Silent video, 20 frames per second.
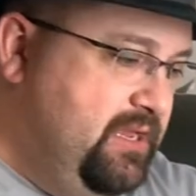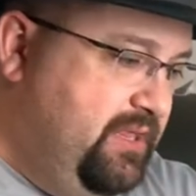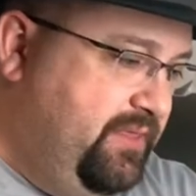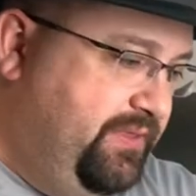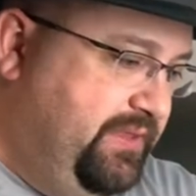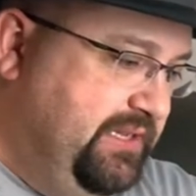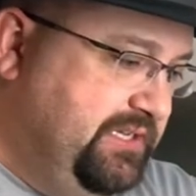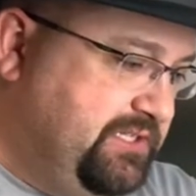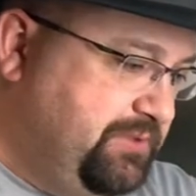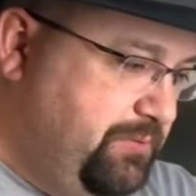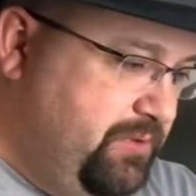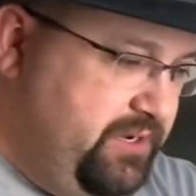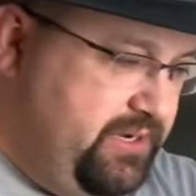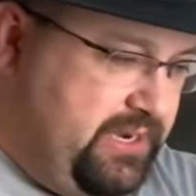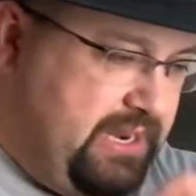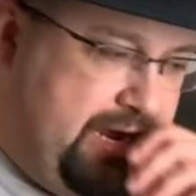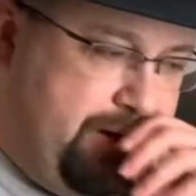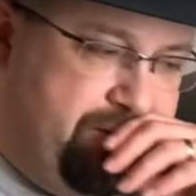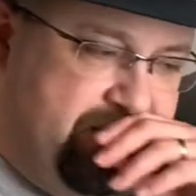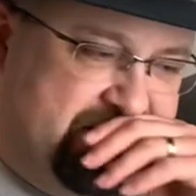This one,
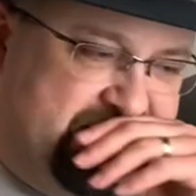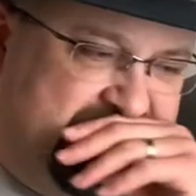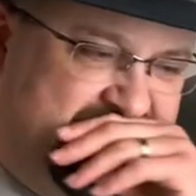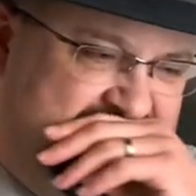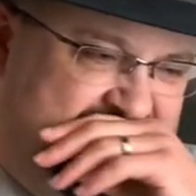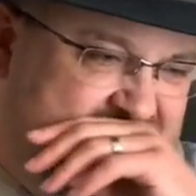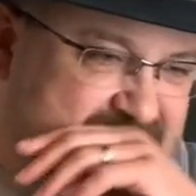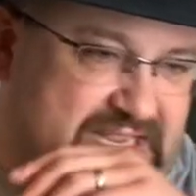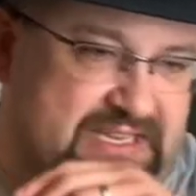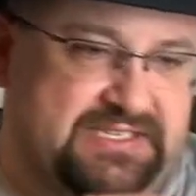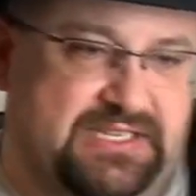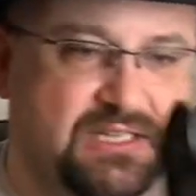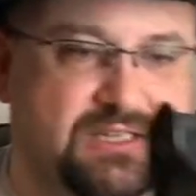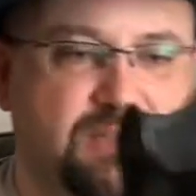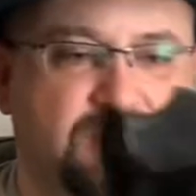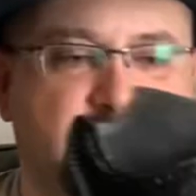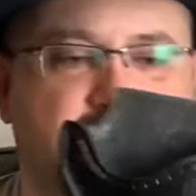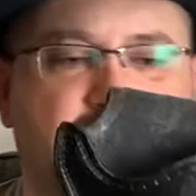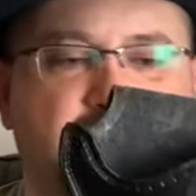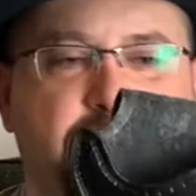I would say, is a
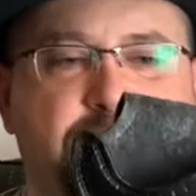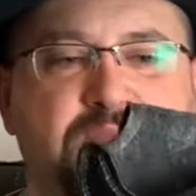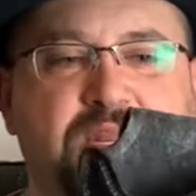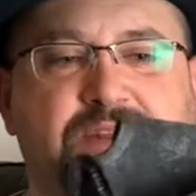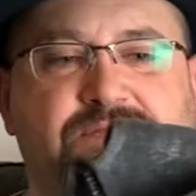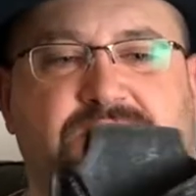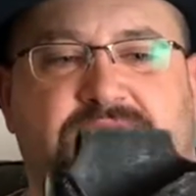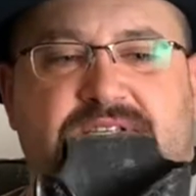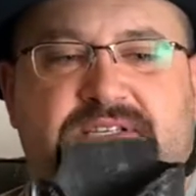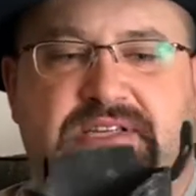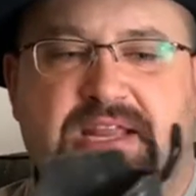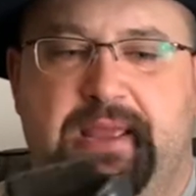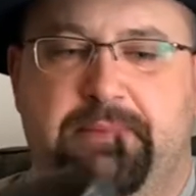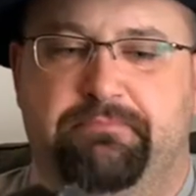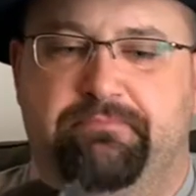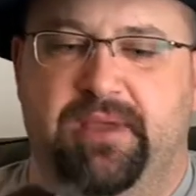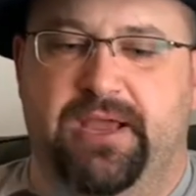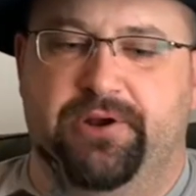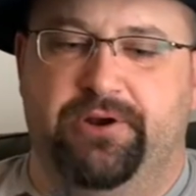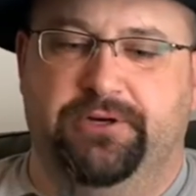little bit of a
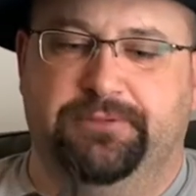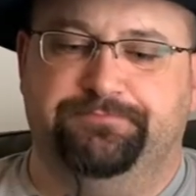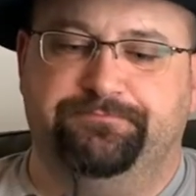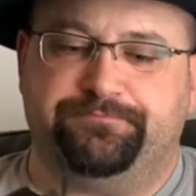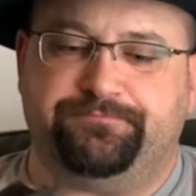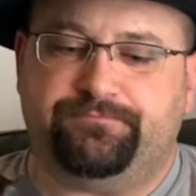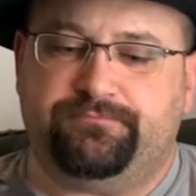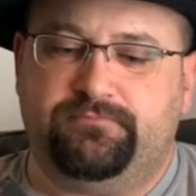step better.